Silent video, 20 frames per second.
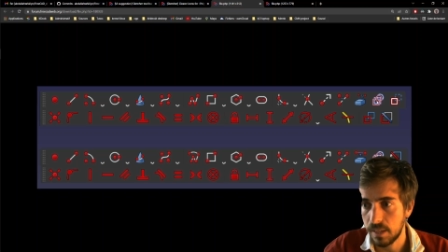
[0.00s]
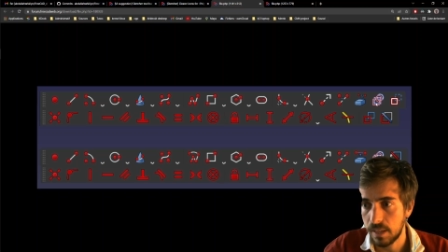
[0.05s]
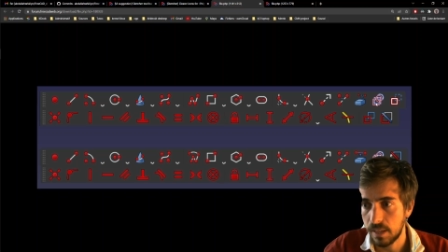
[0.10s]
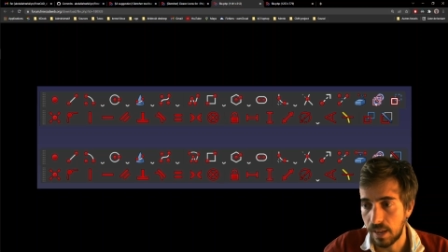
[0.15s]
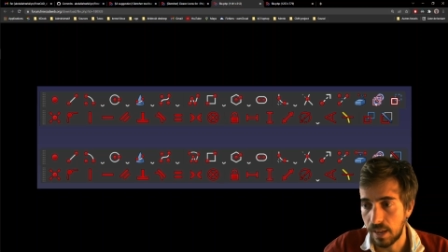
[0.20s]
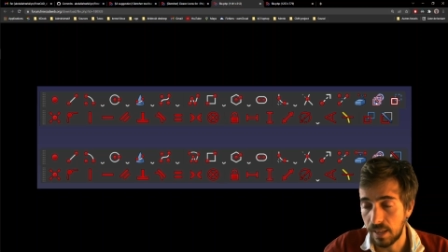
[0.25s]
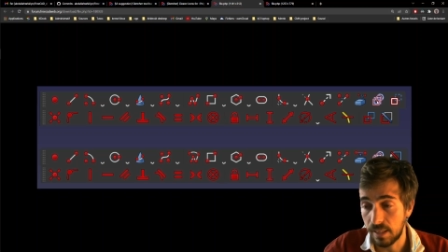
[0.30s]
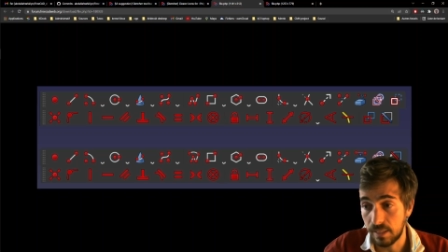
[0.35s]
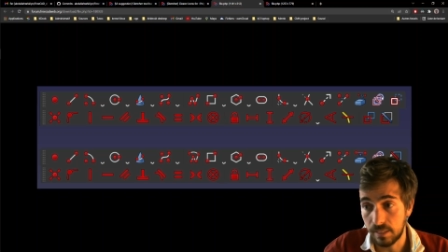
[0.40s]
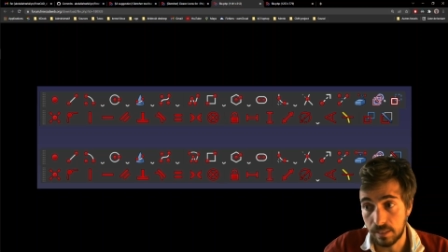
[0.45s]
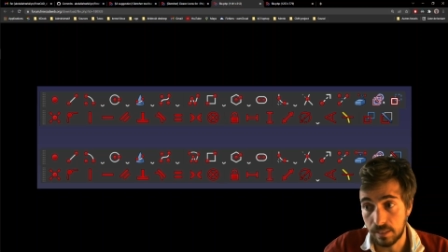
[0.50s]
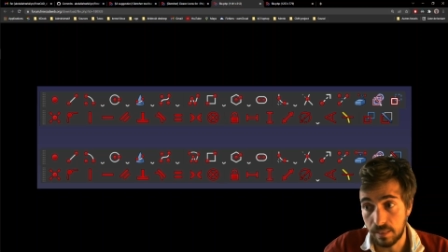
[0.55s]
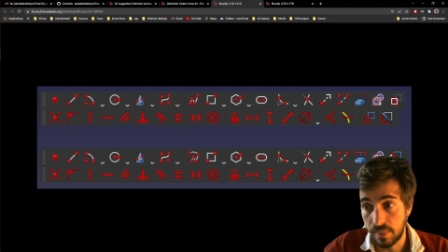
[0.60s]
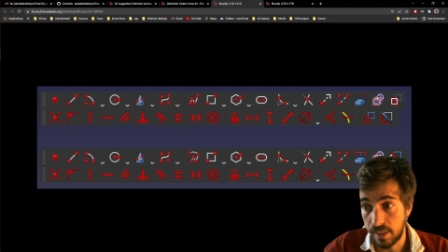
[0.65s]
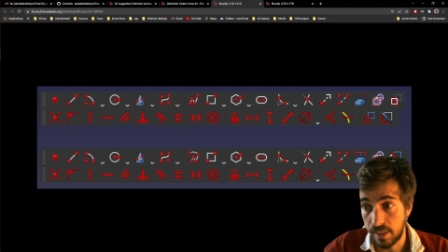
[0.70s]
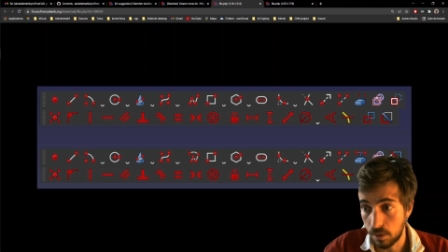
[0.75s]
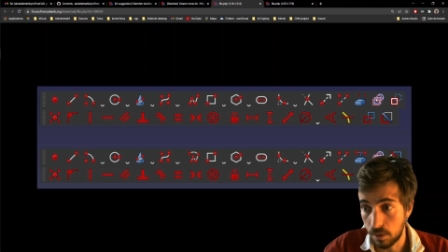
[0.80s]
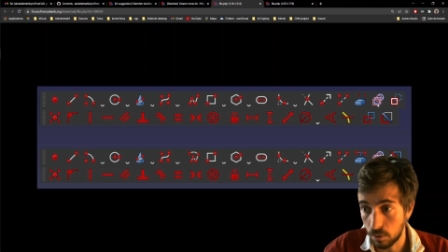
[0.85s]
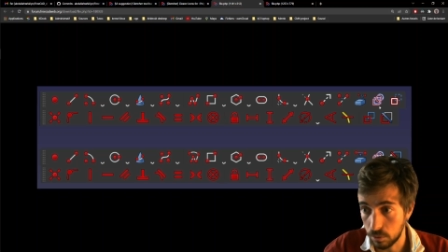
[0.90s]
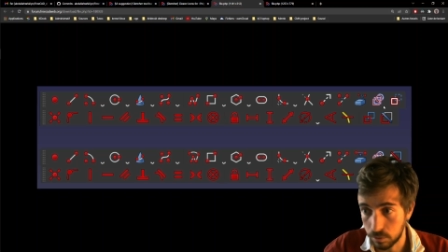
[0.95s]
and it,
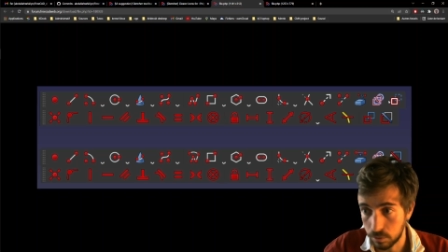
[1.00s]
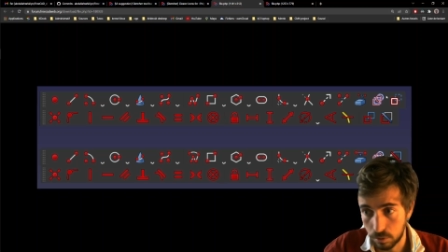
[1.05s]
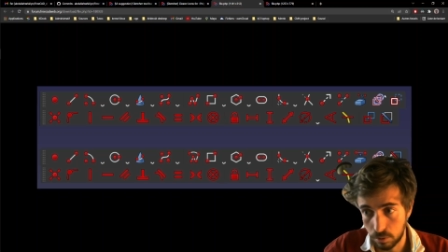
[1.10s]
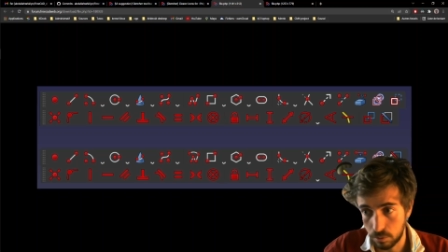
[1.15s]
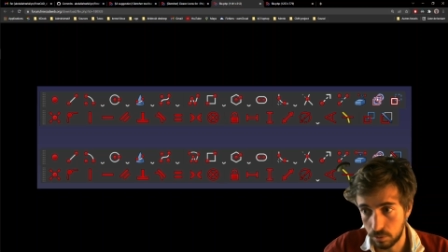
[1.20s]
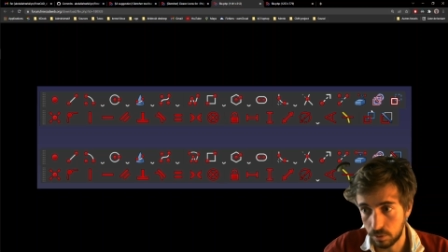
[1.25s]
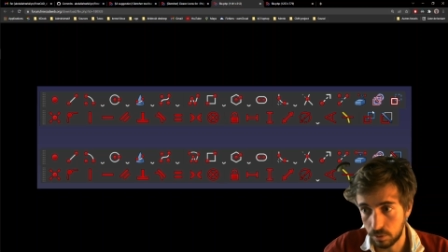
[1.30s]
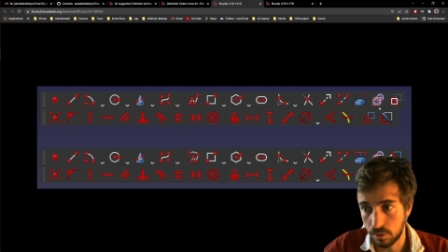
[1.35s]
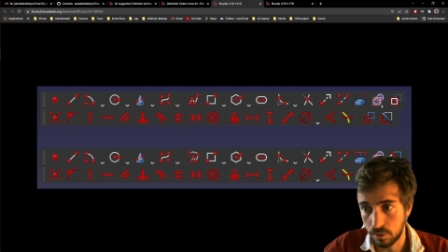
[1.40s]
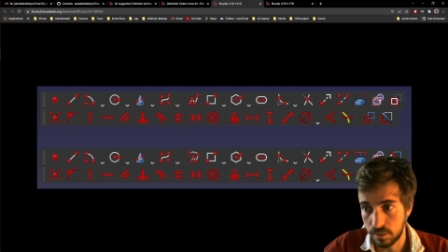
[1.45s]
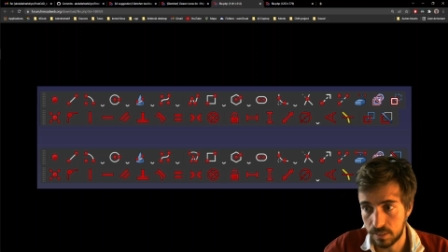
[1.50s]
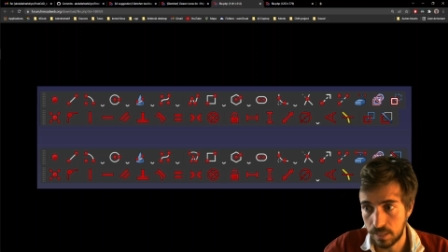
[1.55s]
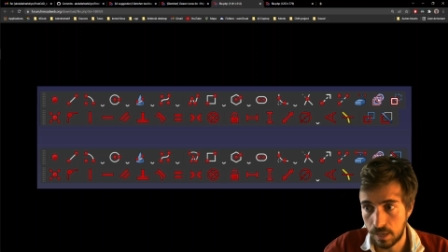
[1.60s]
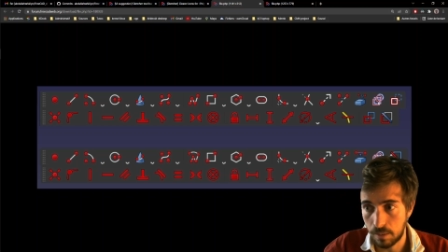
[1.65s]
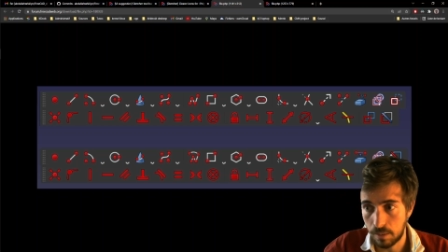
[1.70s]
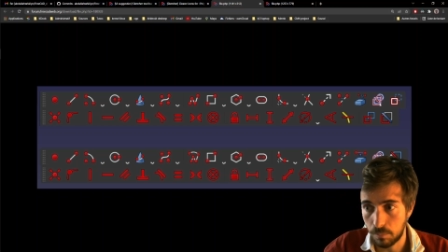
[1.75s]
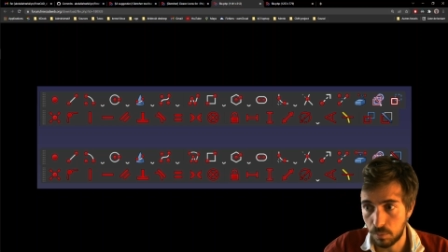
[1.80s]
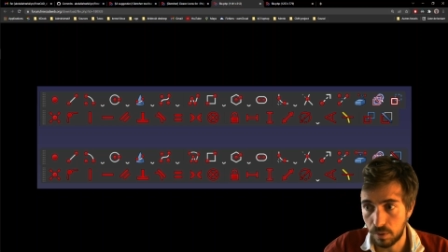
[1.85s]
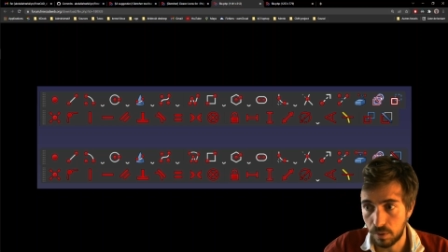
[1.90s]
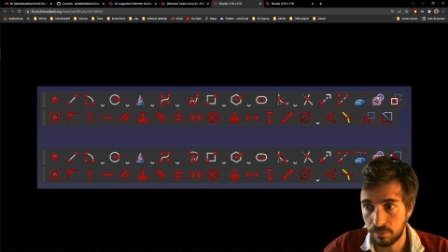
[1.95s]
they also look the
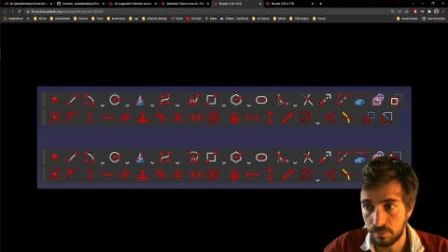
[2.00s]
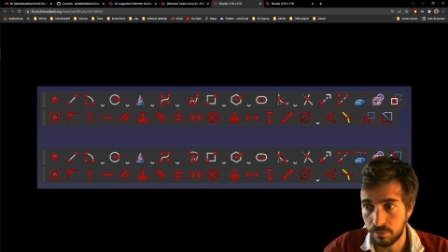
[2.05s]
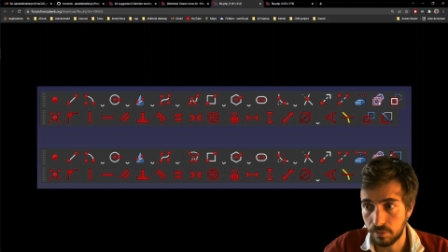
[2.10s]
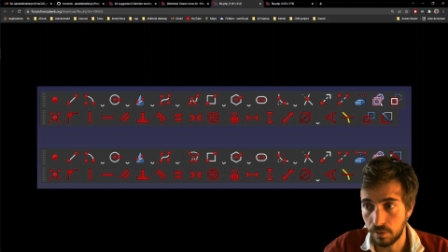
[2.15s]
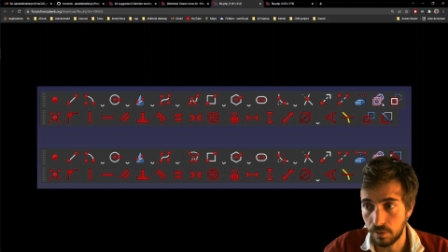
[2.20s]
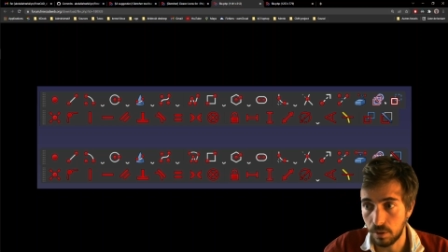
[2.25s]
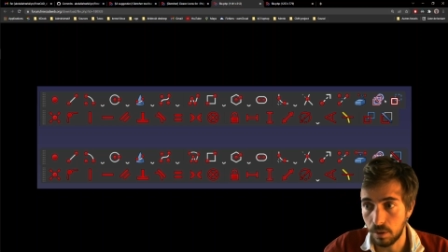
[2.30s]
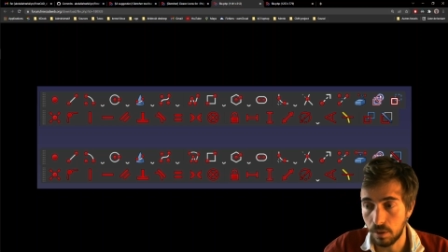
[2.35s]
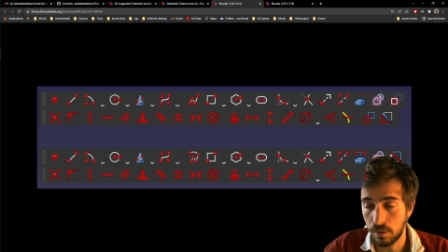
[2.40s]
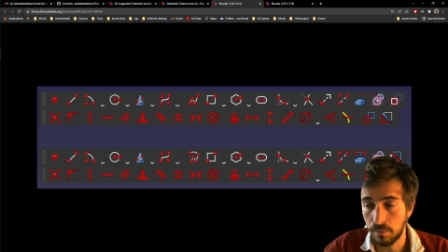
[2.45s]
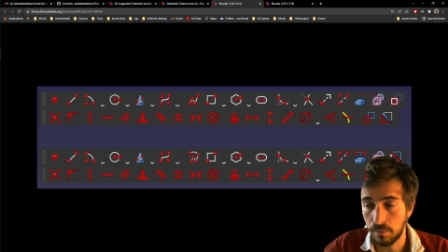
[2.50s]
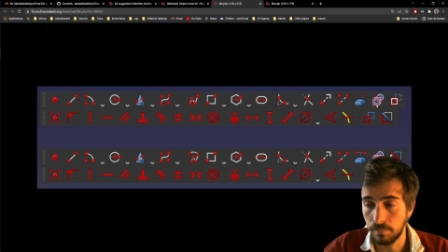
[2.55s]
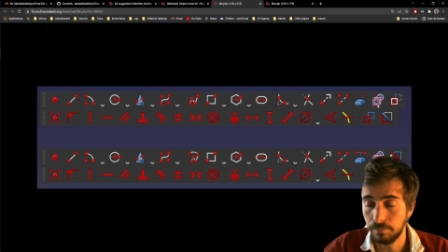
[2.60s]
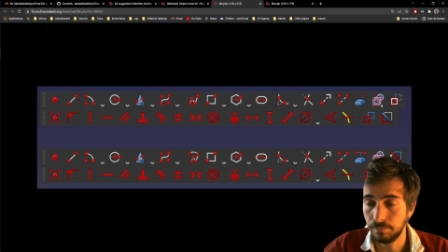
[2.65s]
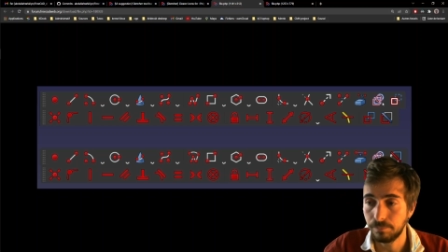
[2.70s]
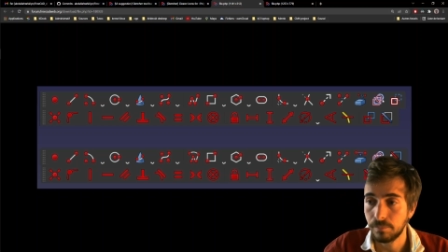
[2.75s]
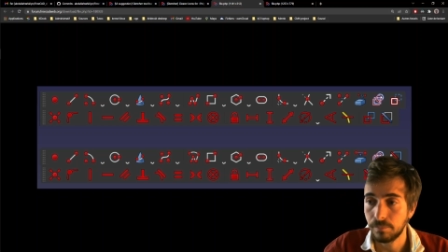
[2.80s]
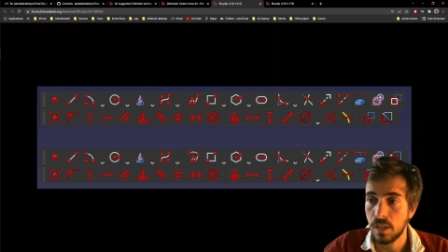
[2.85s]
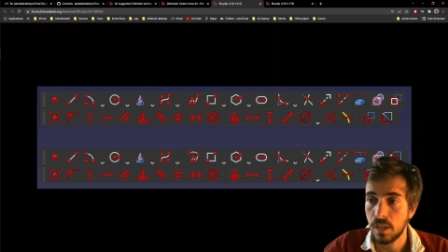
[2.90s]
same with um,